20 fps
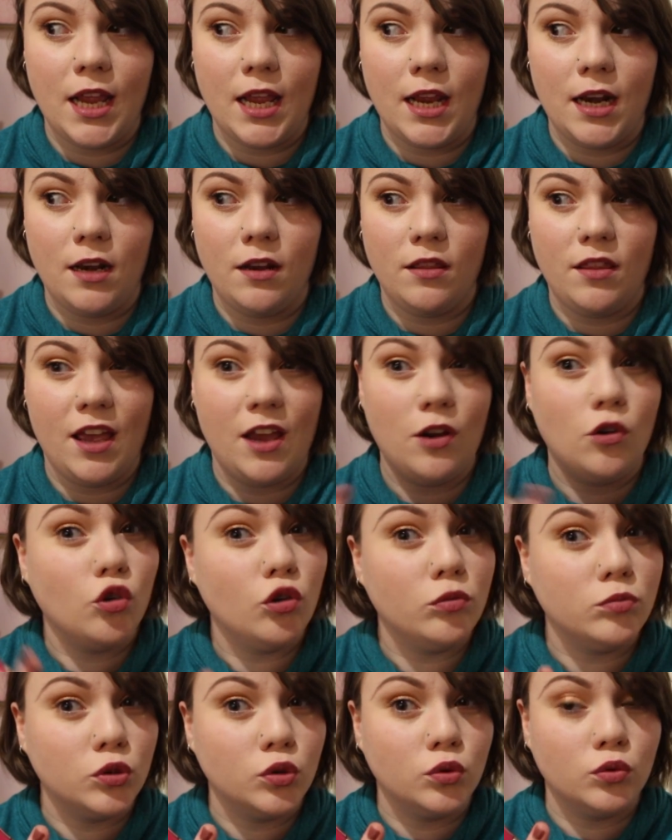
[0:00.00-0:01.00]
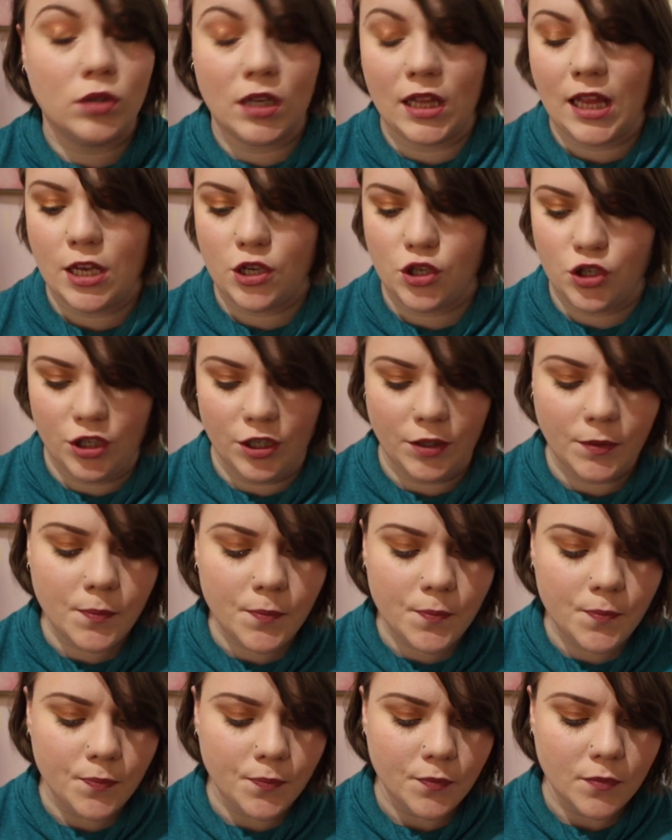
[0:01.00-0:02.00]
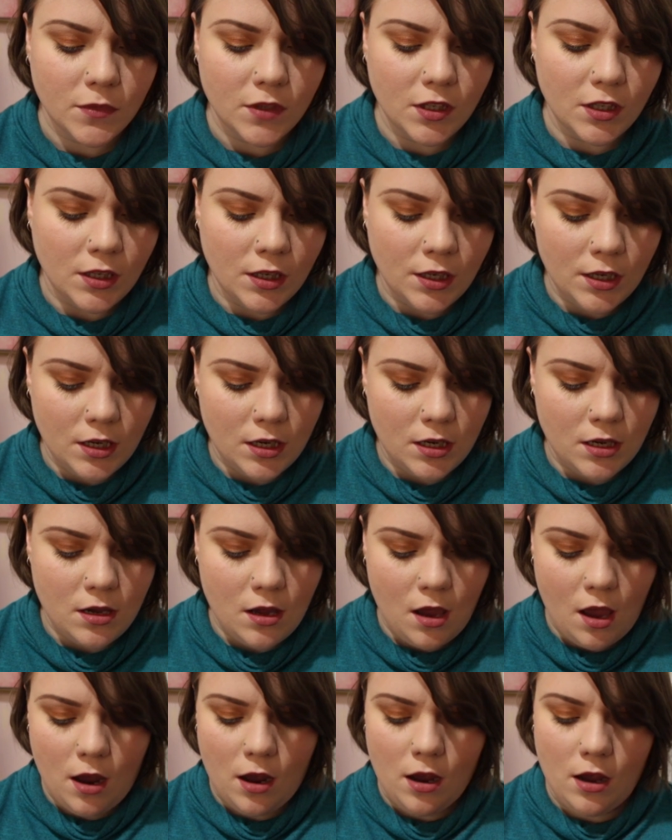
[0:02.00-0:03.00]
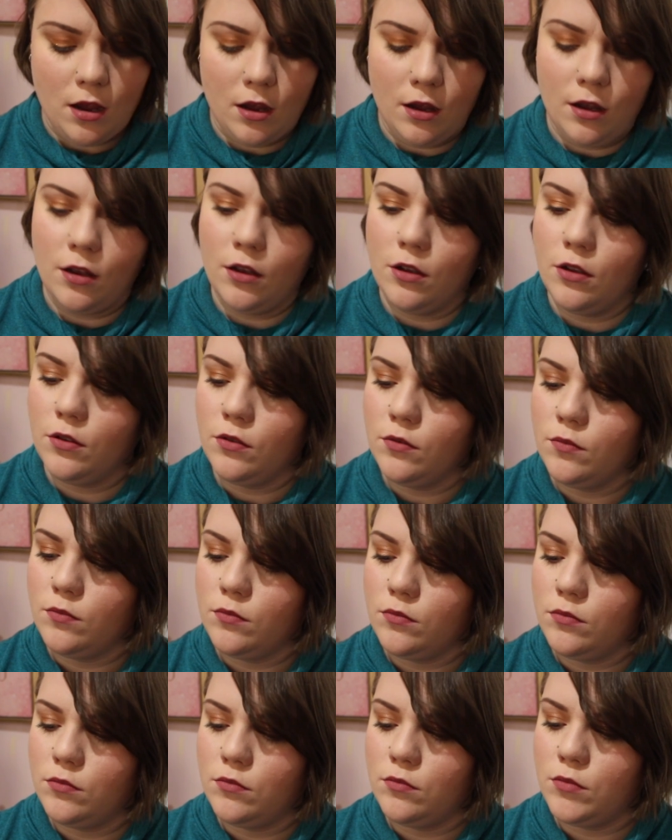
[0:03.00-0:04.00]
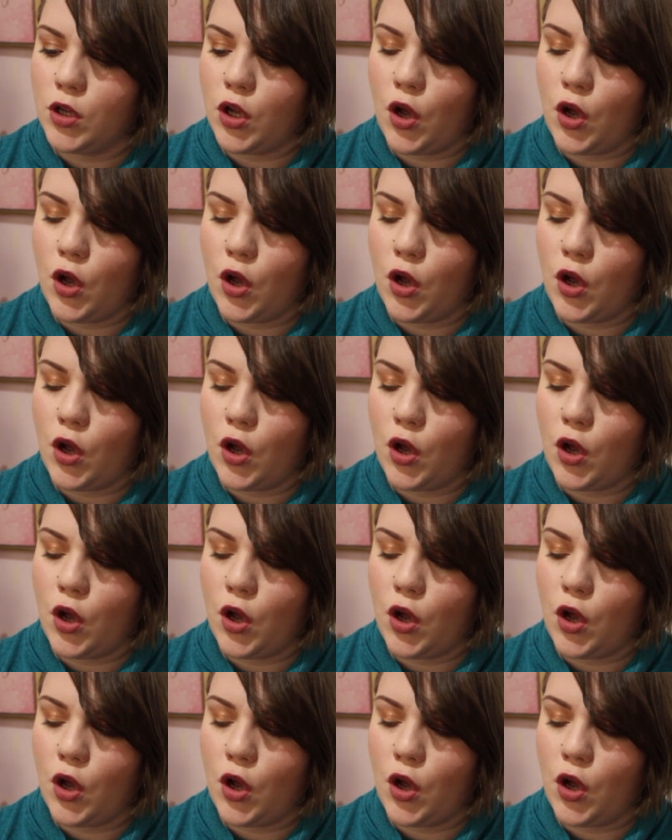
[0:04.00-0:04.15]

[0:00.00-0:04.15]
in their normal collection. Um,